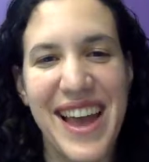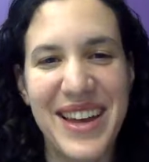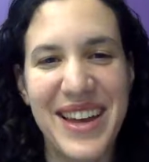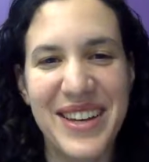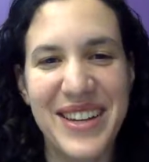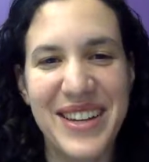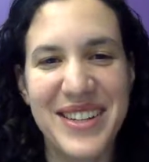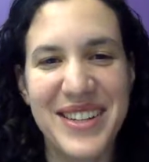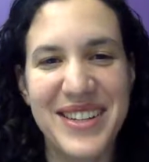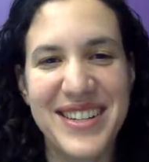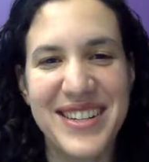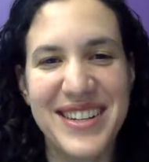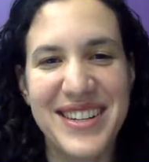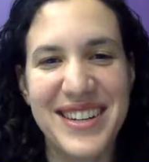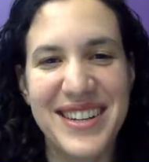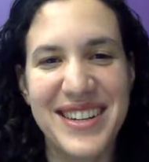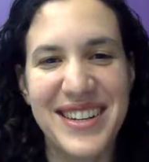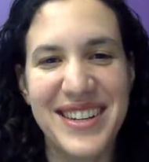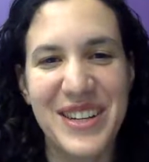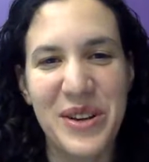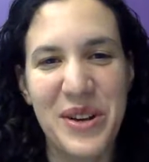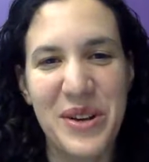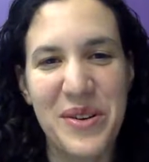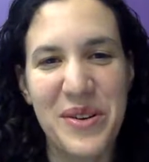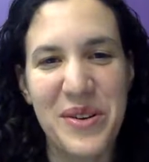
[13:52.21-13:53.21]
and
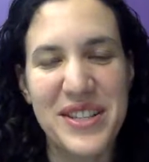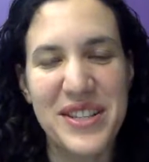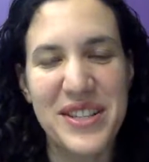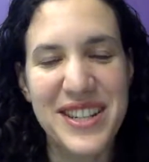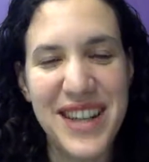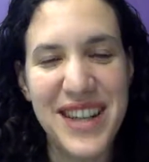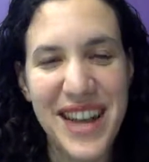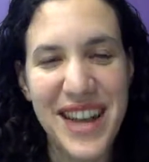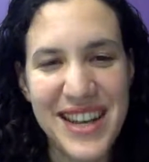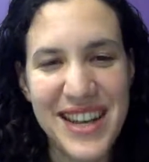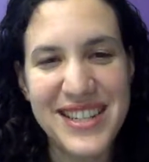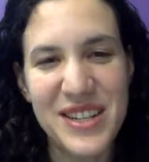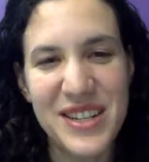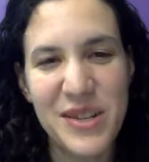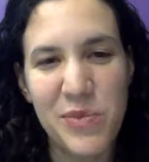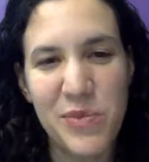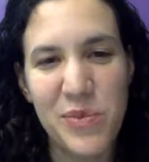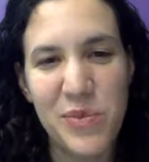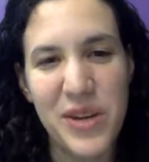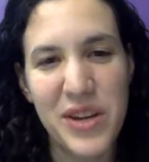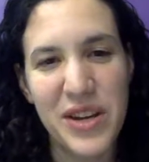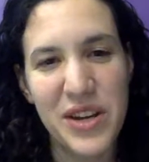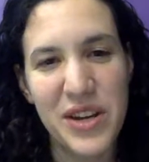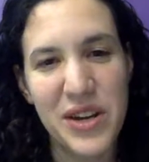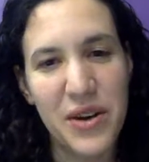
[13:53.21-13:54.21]
you know, it's nice
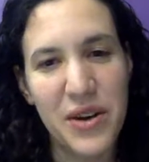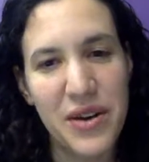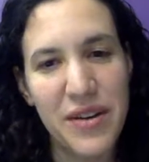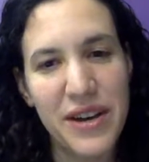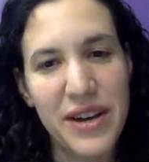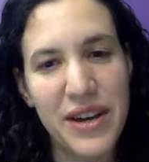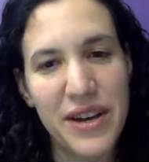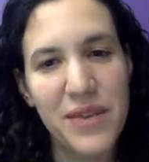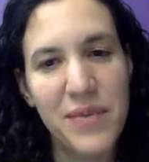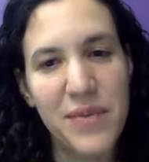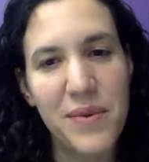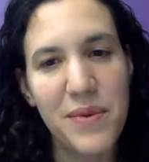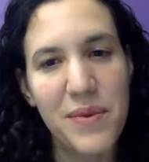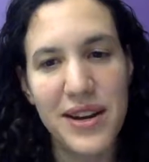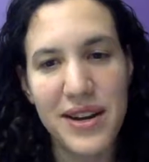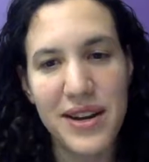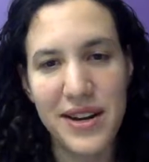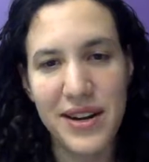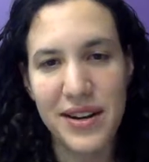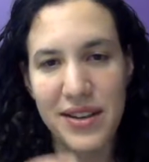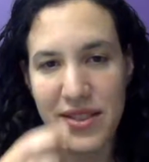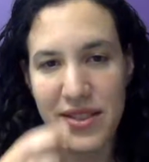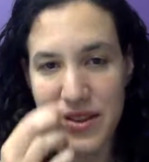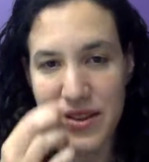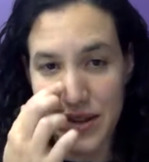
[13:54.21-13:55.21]
to be in a career
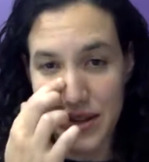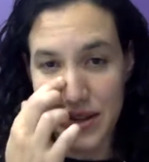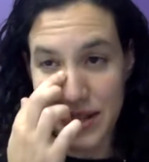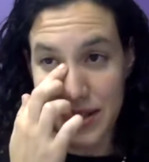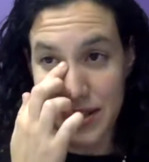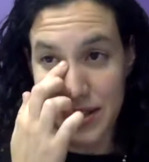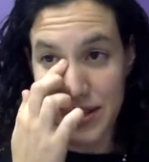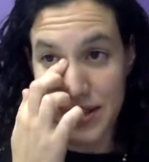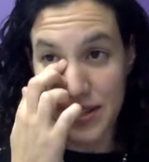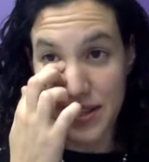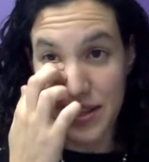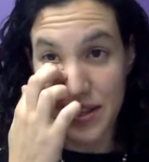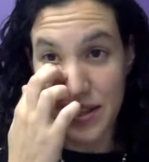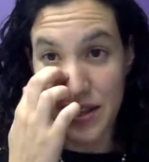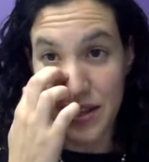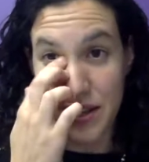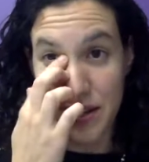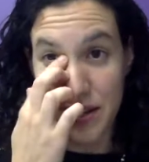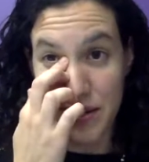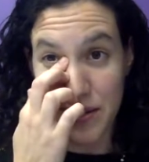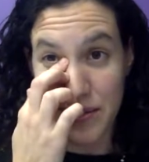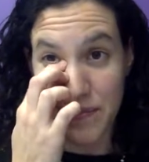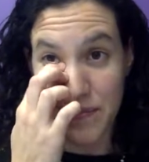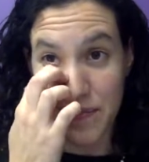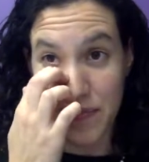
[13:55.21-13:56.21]
where there is,
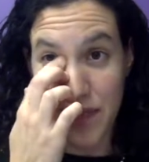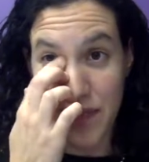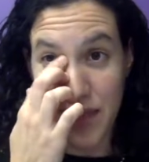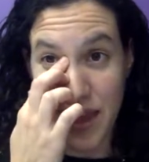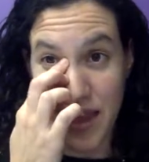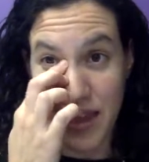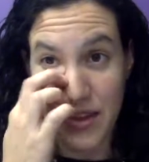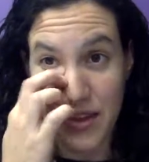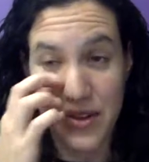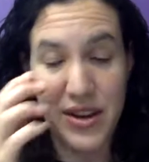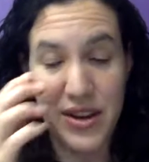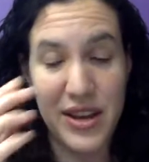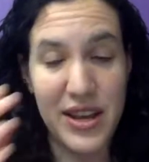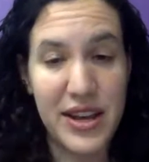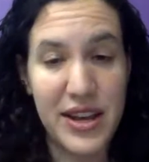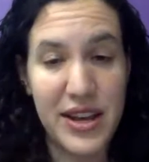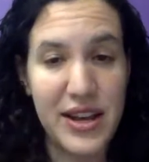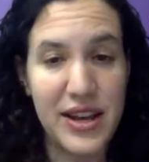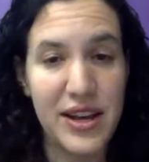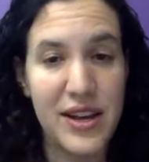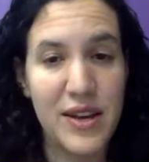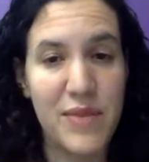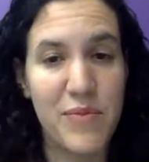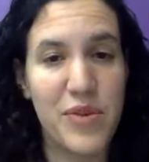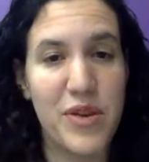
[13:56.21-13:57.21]
you know, a good
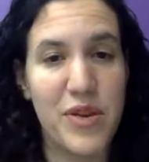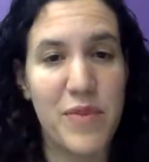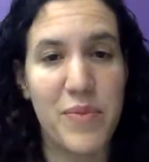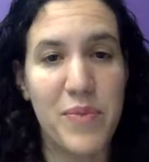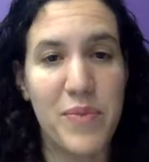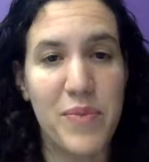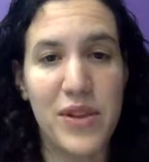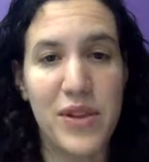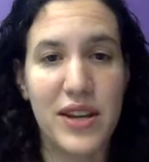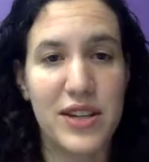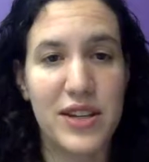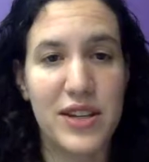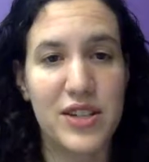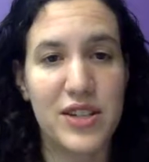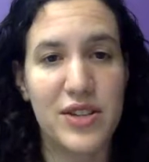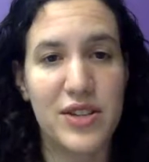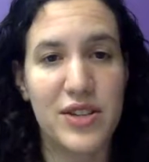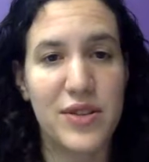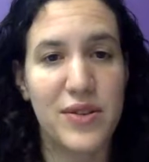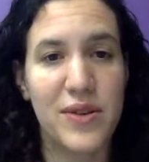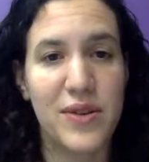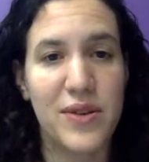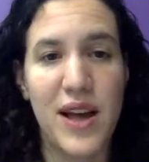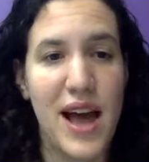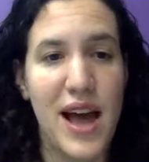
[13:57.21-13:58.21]
income, the ability
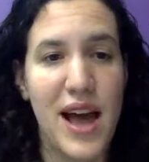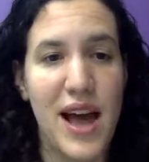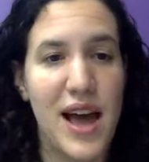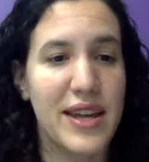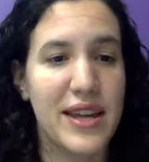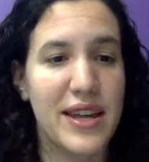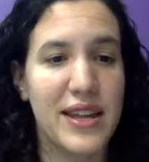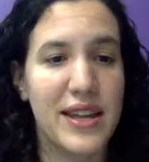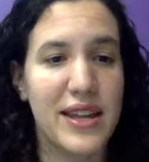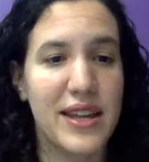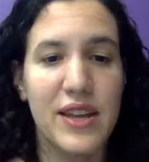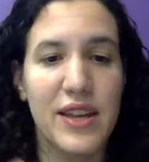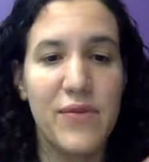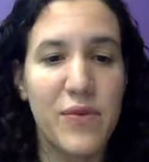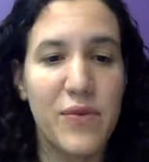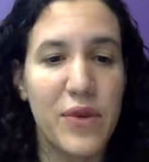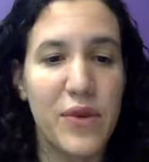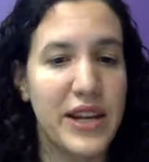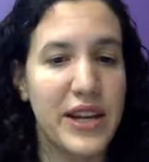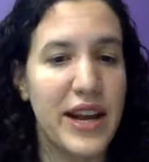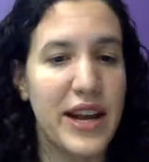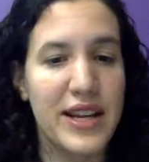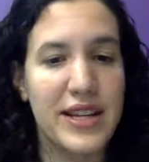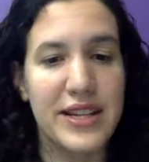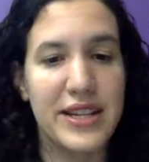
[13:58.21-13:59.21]
to I can leave
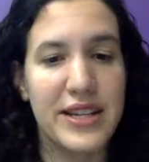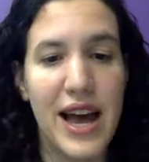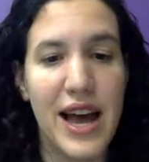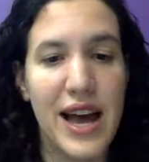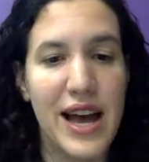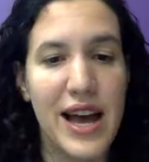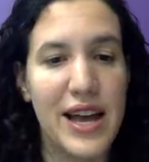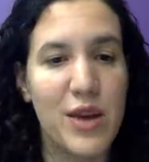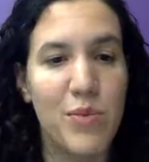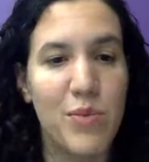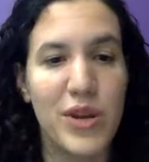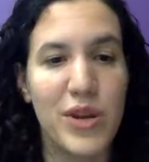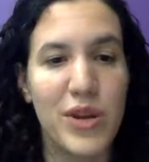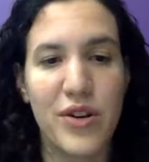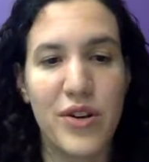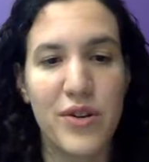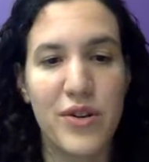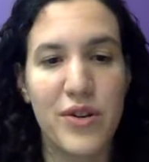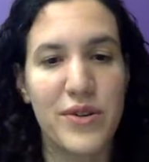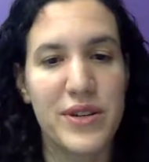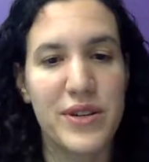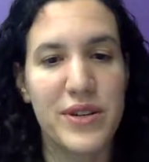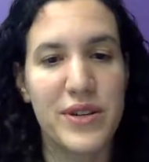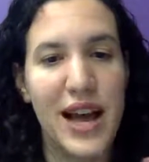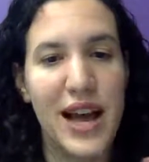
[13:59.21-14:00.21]
work at any time and
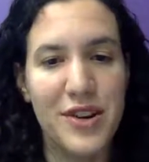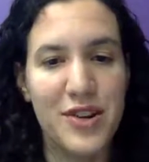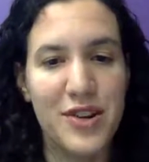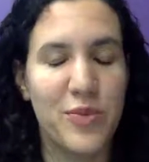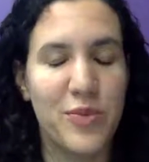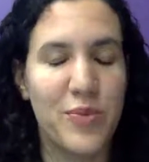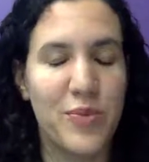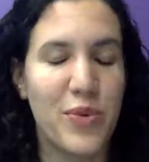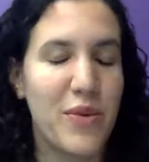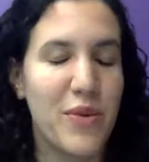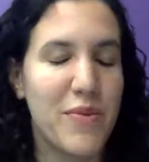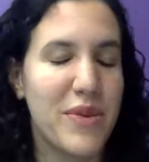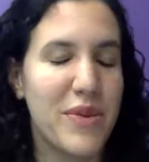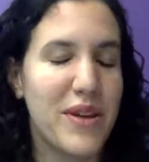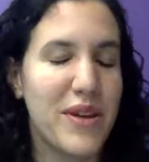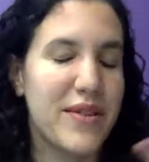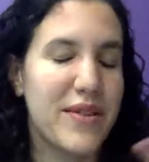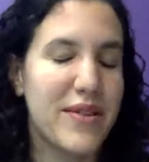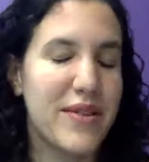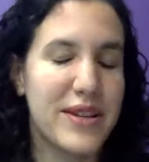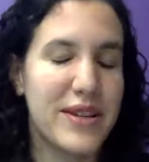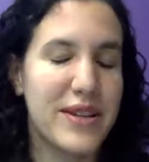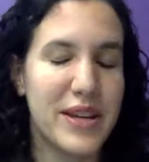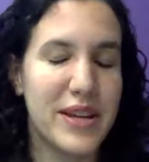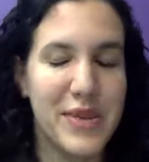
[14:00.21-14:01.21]
go to a doctor's
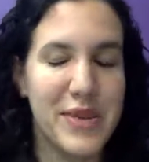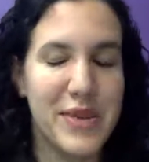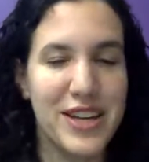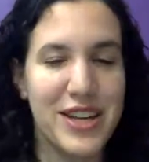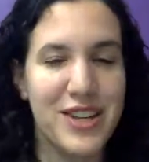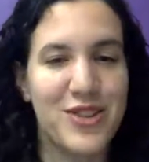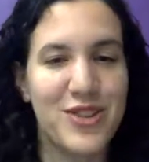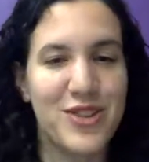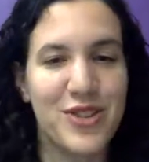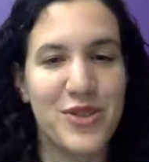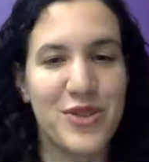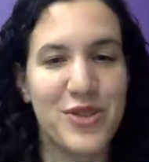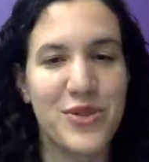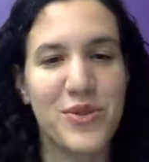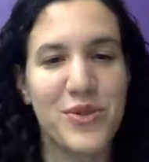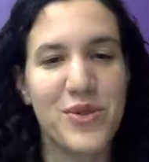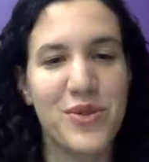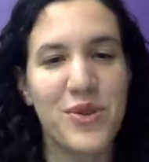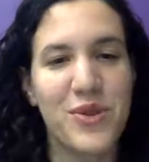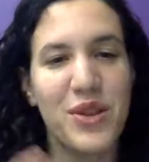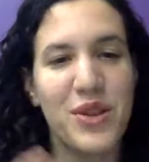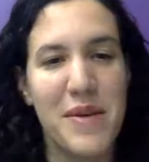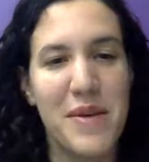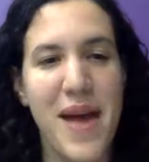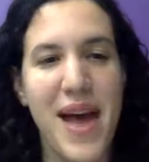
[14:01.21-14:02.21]
appointment or take my kids to
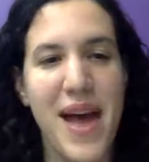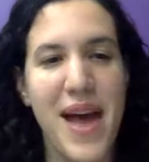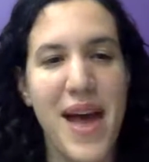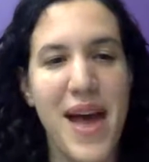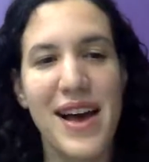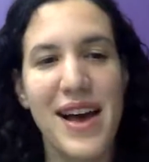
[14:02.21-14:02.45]
school, come